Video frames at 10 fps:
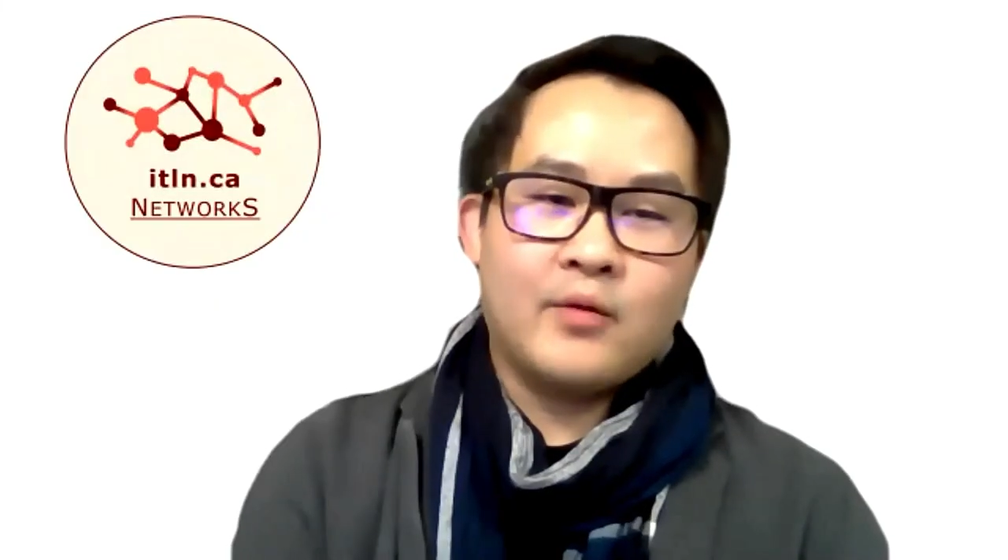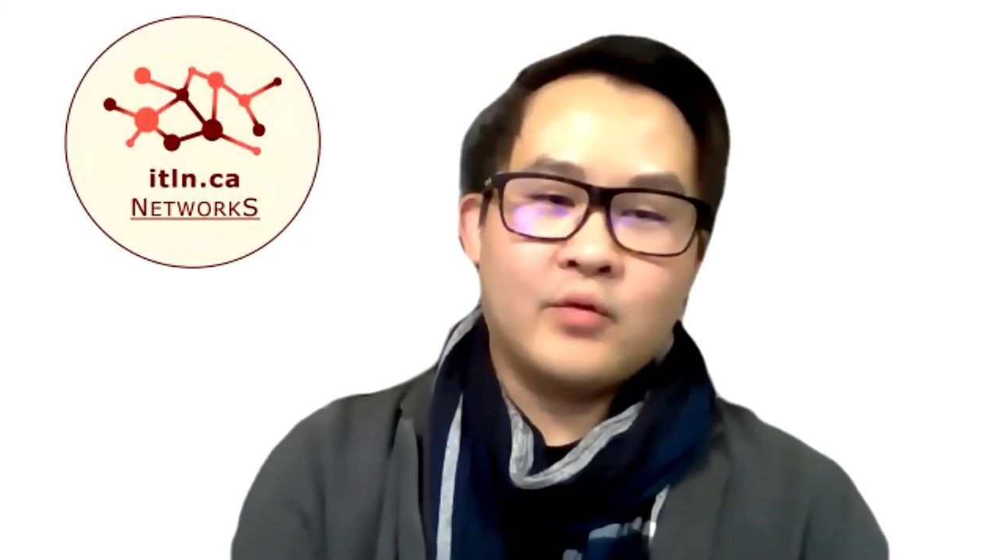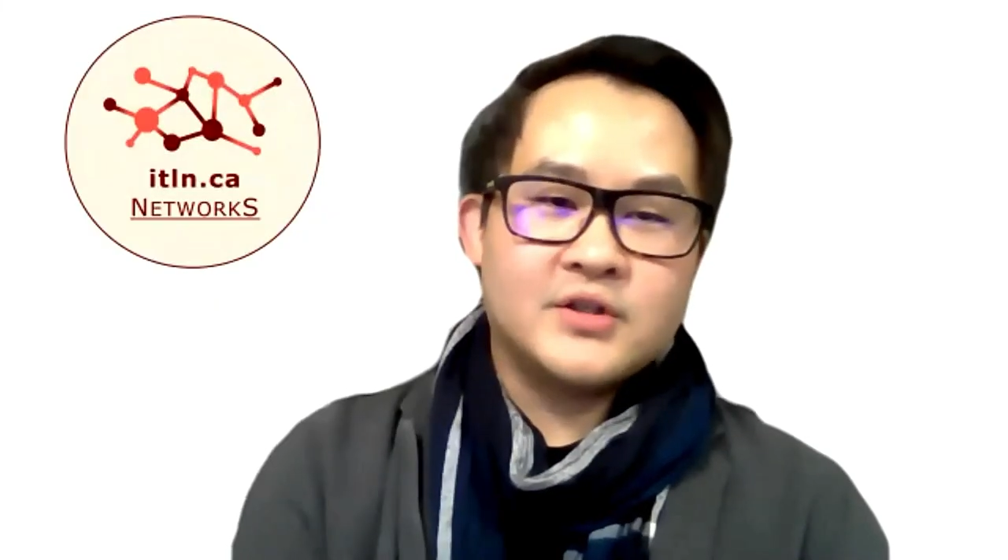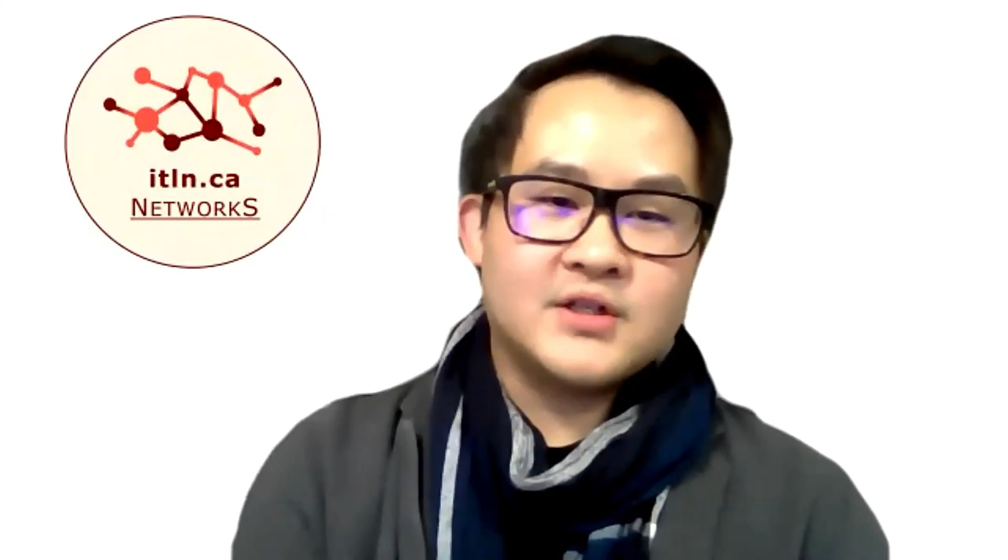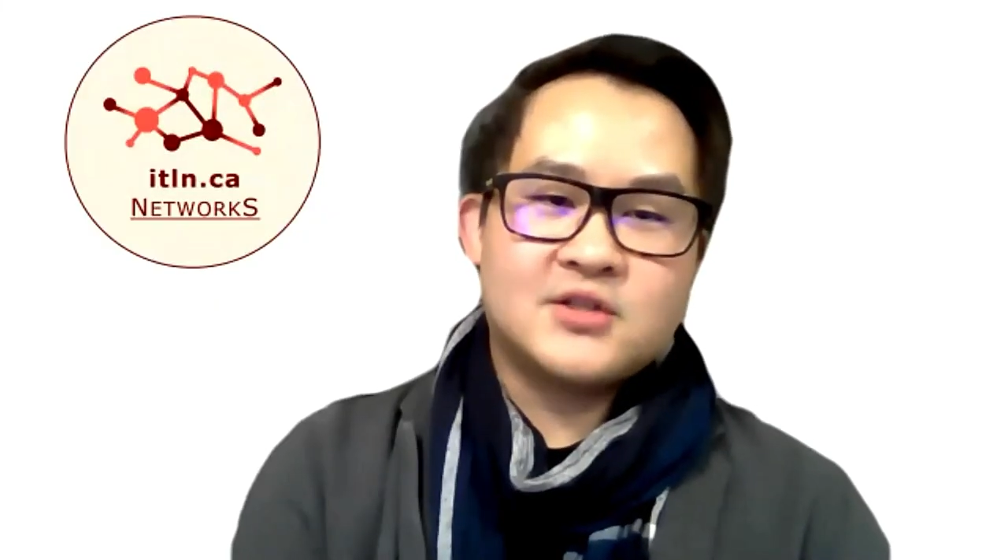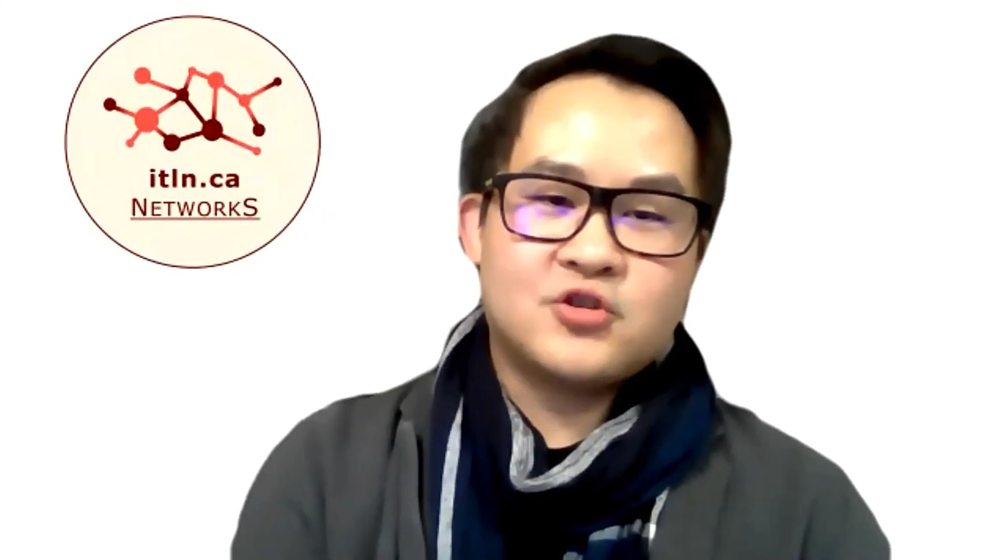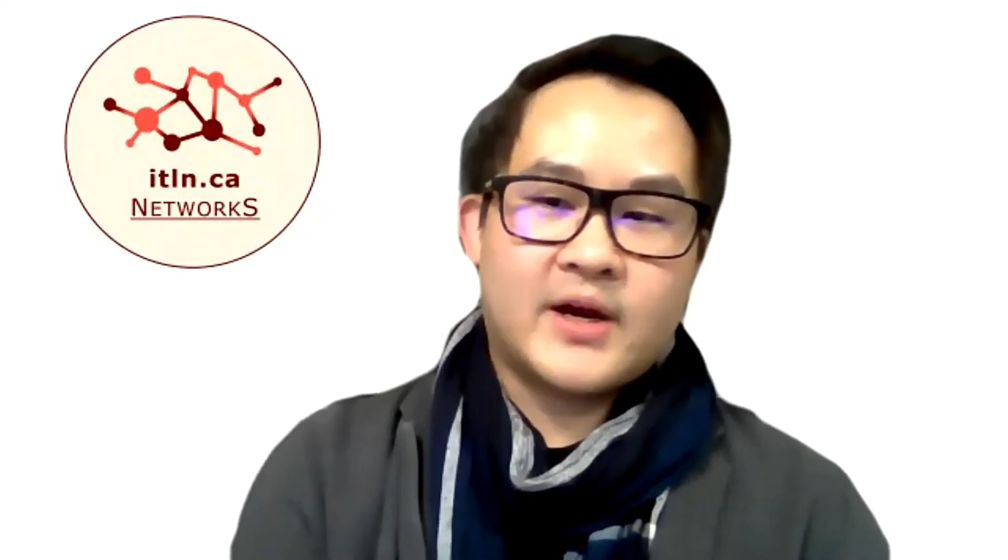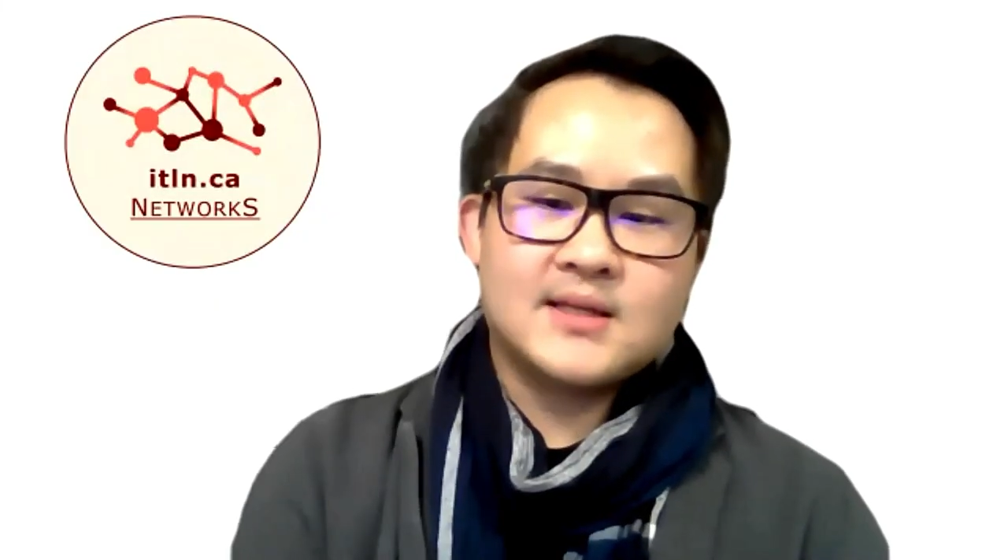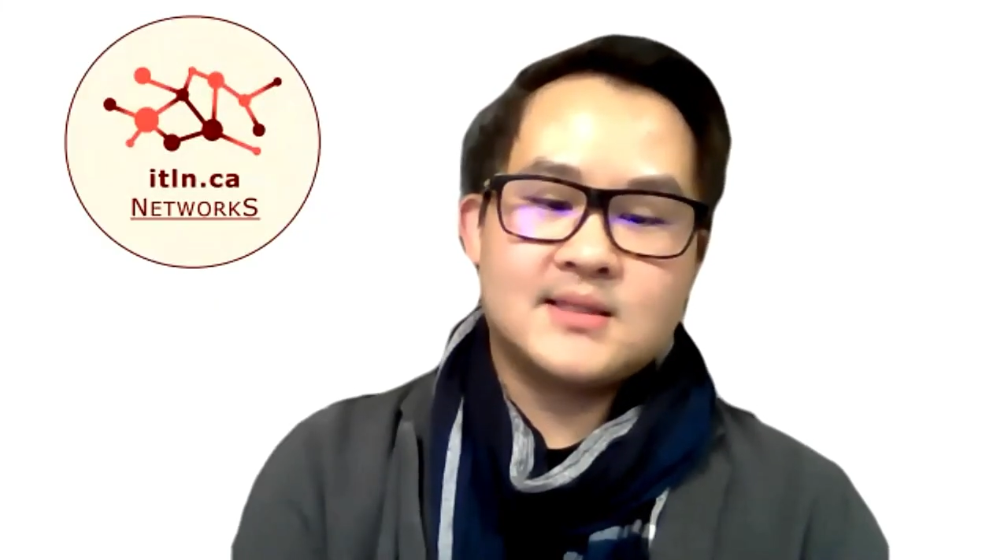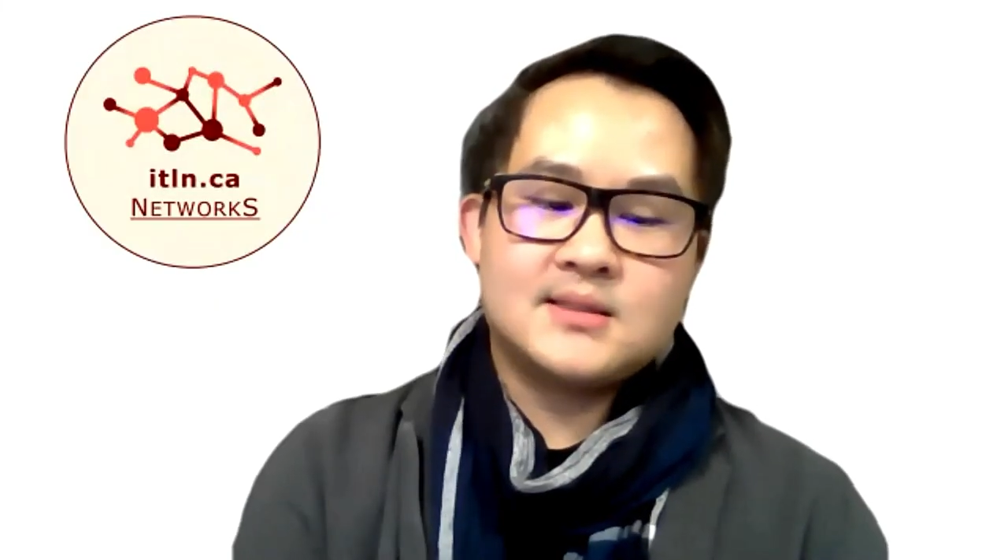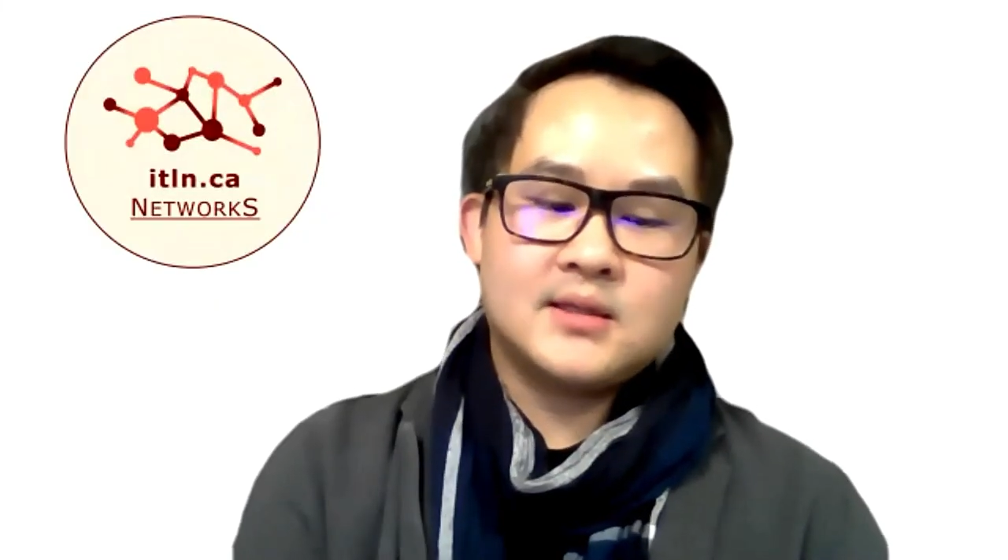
would just stress,